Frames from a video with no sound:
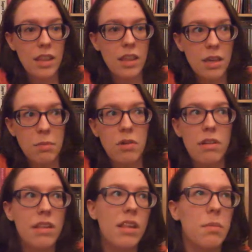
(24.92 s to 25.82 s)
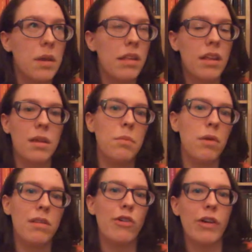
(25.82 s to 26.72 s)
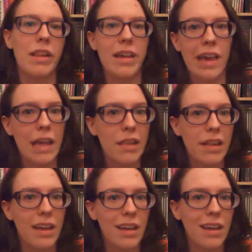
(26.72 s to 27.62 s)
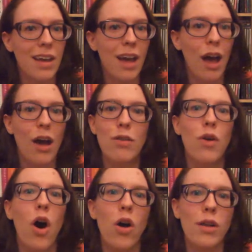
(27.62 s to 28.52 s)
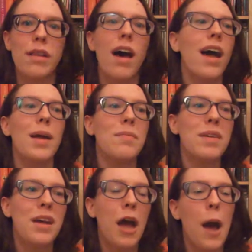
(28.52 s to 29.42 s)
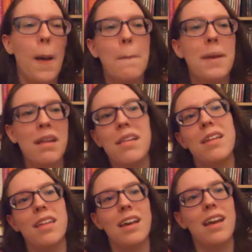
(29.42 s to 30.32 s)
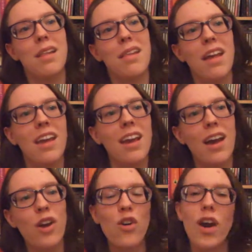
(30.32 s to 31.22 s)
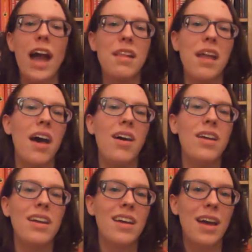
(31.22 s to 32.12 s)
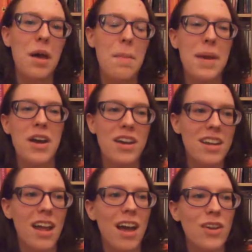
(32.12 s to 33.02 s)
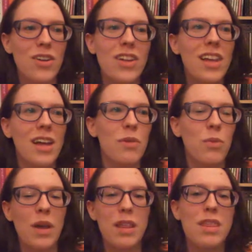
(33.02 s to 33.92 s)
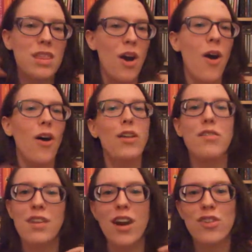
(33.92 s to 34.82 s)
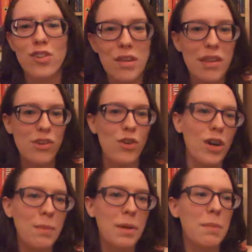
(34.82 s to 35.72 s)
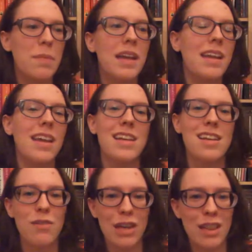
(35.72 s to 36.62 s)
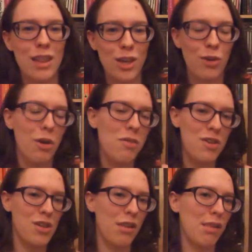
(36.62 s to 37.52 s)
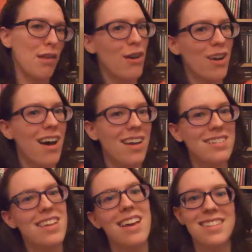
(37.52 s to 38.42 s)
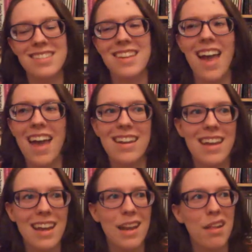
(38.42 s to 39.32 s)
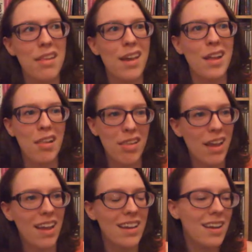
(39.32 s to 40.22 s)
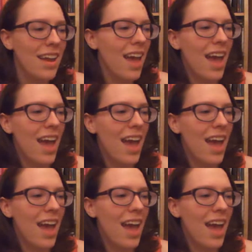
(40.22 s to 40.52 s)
the most amazing, most crazy cakes thing of all time. Basically, it's like a cracked out American Idol with all of the countries in Europe competing in the Eurovision Song Contest, and it is insane